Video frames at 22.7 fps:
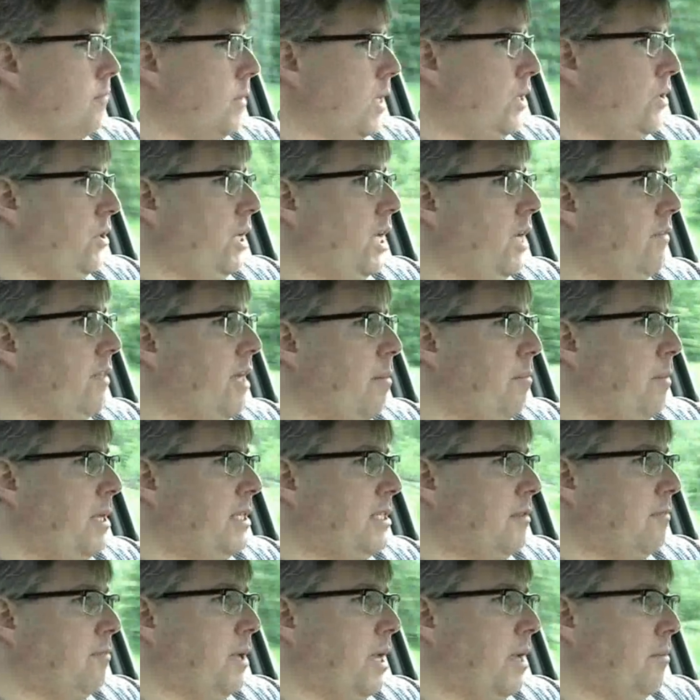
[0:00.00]
And you give that piece
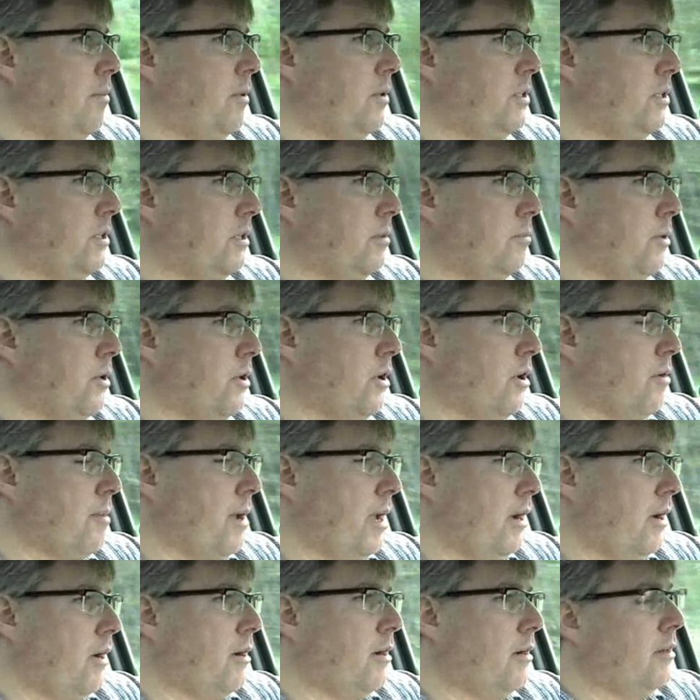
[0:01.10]
of paper to the burger
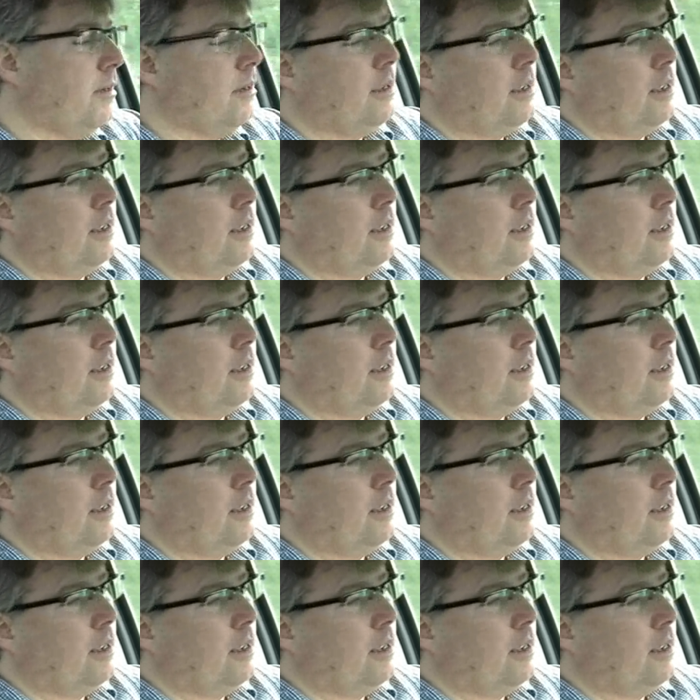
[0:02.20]
maker,